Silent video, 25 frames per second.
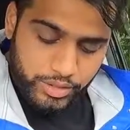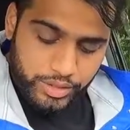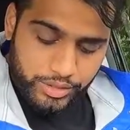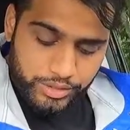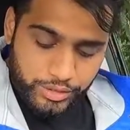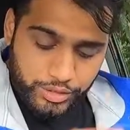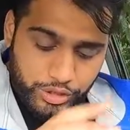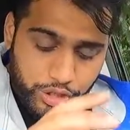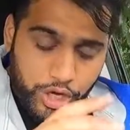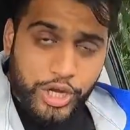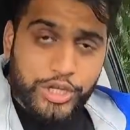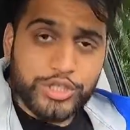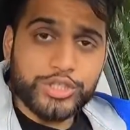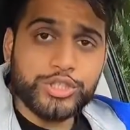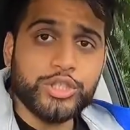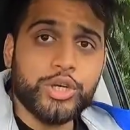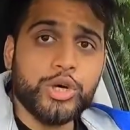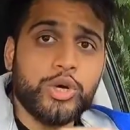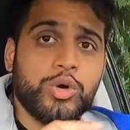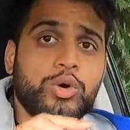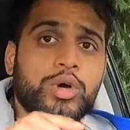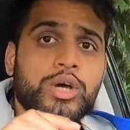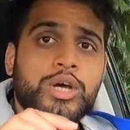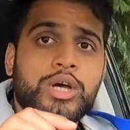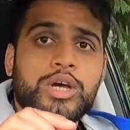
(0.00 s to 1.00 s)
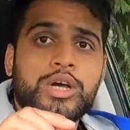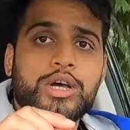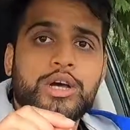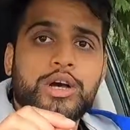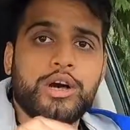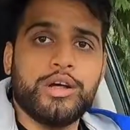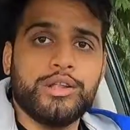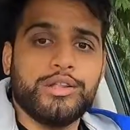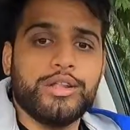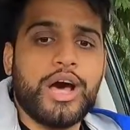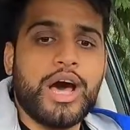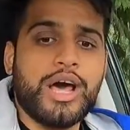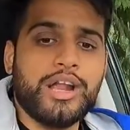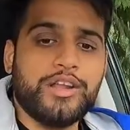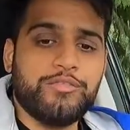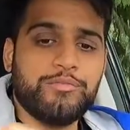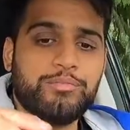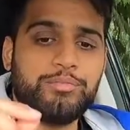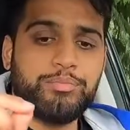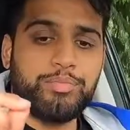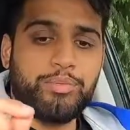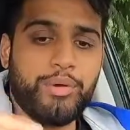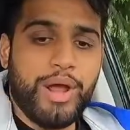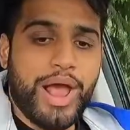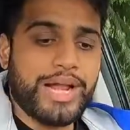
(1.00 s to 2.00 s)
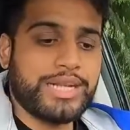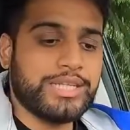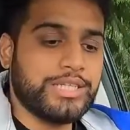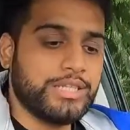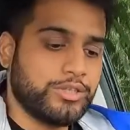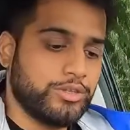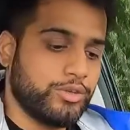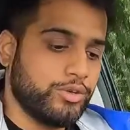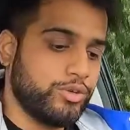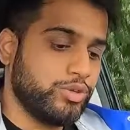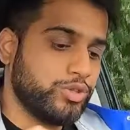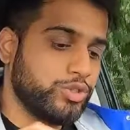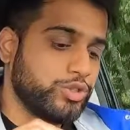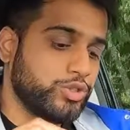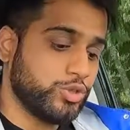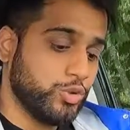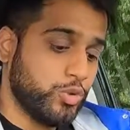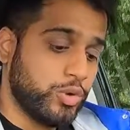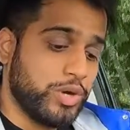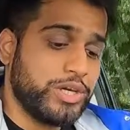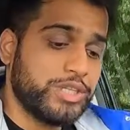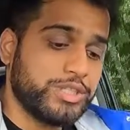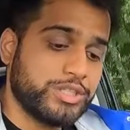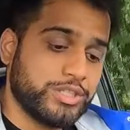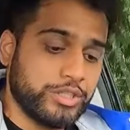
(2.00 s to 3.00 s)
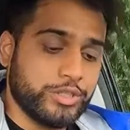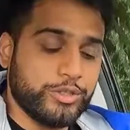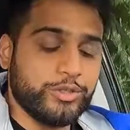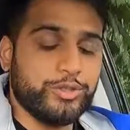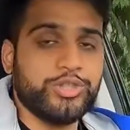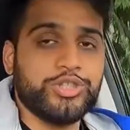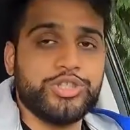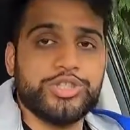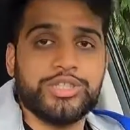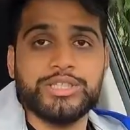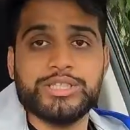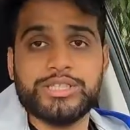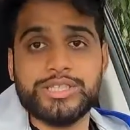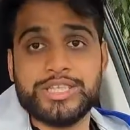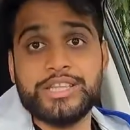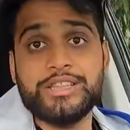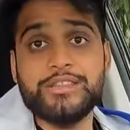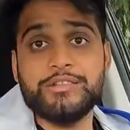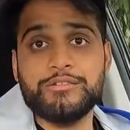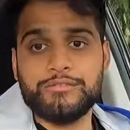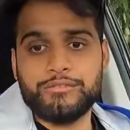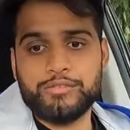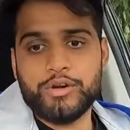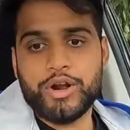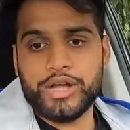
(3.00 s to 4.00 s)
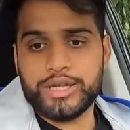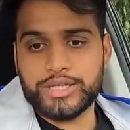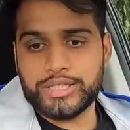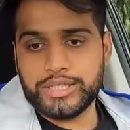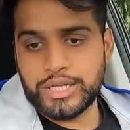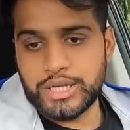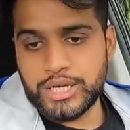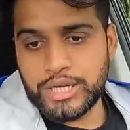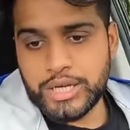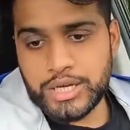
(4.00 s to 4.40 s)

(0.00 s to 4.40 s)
There's also a lot of practical storage solutions in the front.